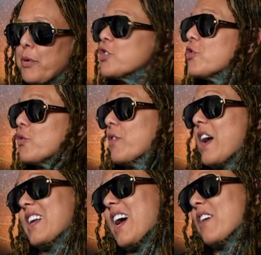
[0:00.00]
push through
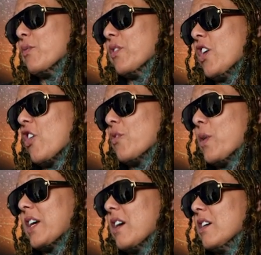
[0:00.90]
that. And I have a really hard
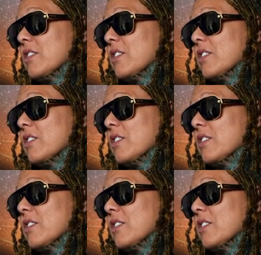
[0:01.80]
weight cut.